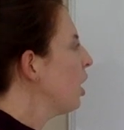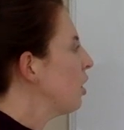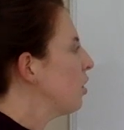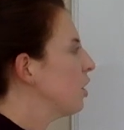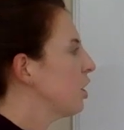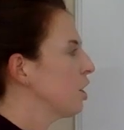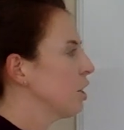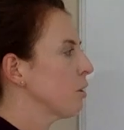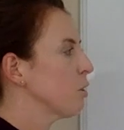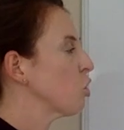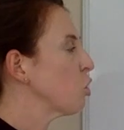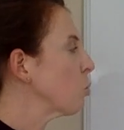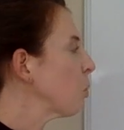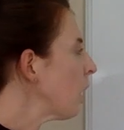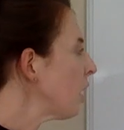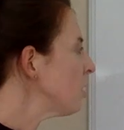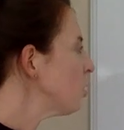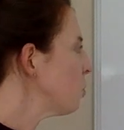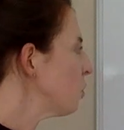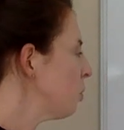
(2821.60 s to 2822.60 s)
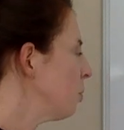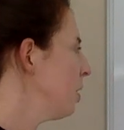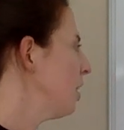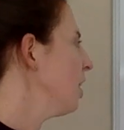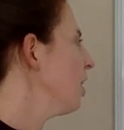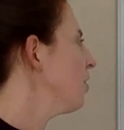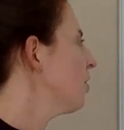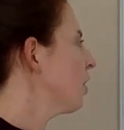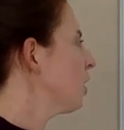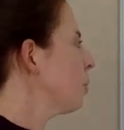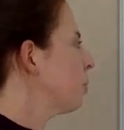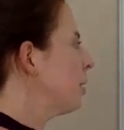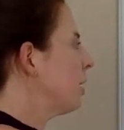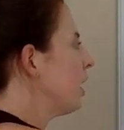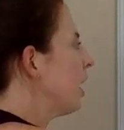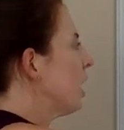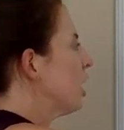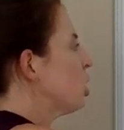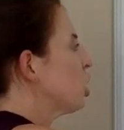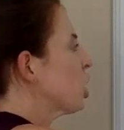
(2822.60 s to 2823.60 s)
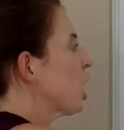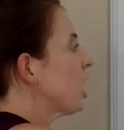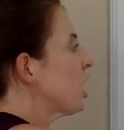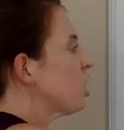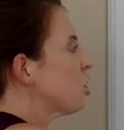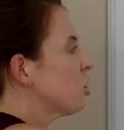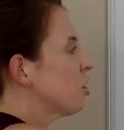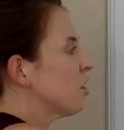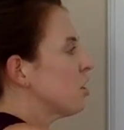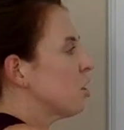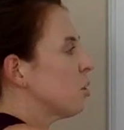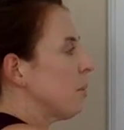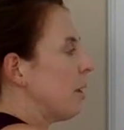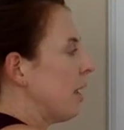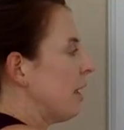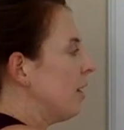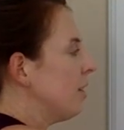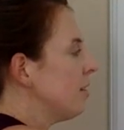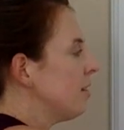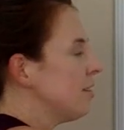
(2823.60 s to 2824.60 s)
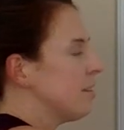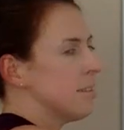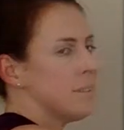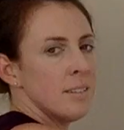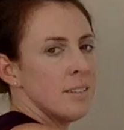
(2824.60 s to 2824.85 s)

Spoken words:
then your response would be there would be a change in the demand.